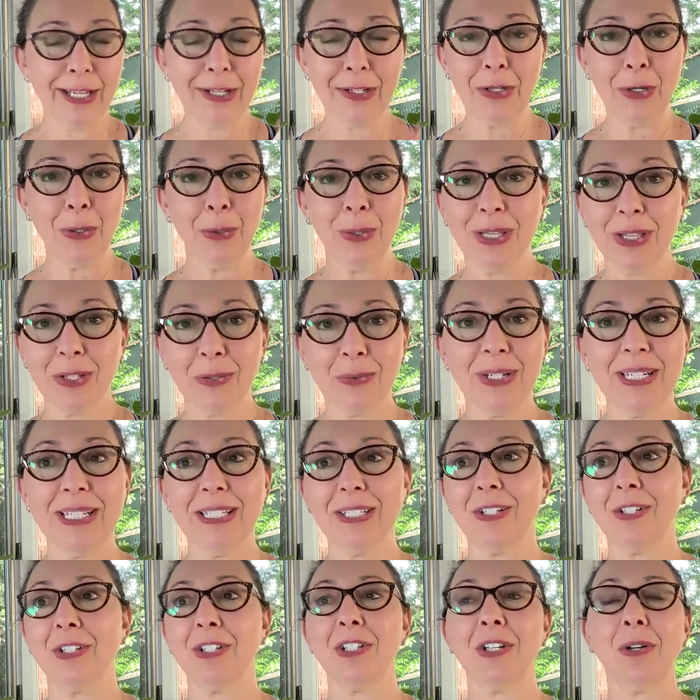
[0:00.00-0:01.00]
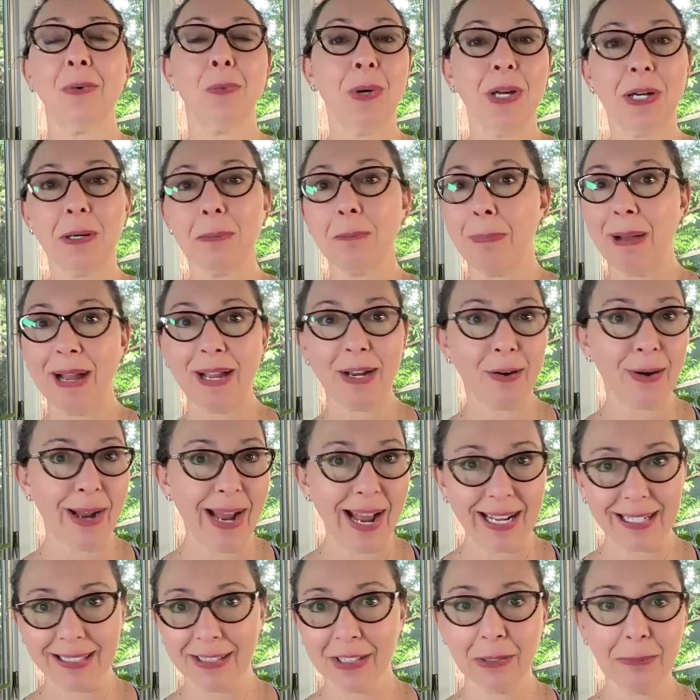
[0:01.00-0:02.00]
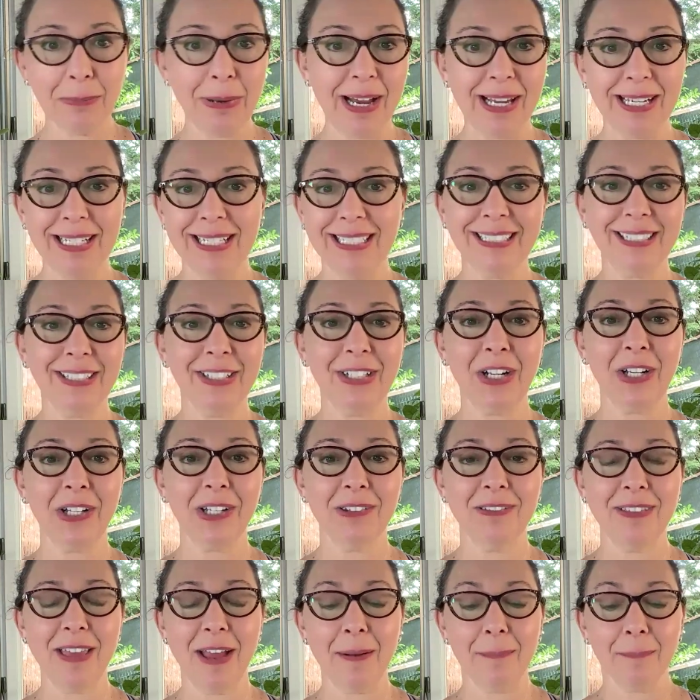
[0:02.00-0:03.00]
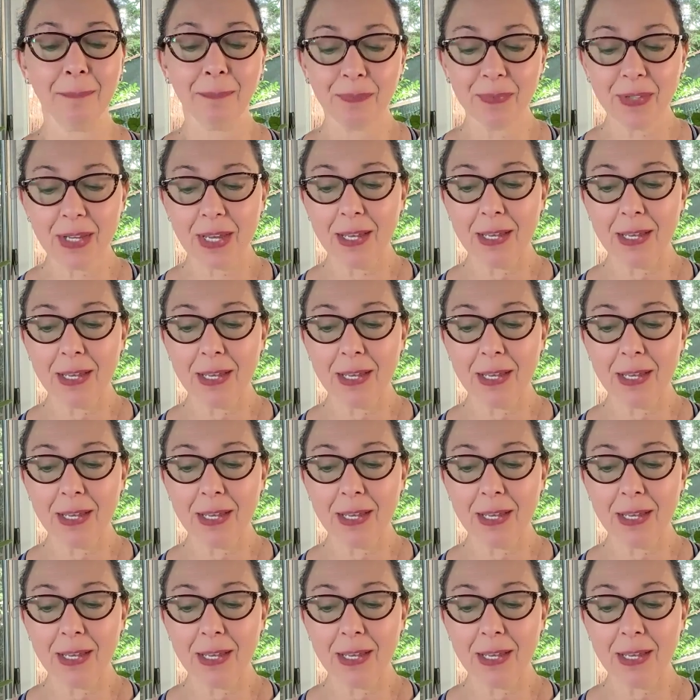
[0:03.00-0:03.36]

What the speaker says: and doing the research and want to biohack their bodies and all of that.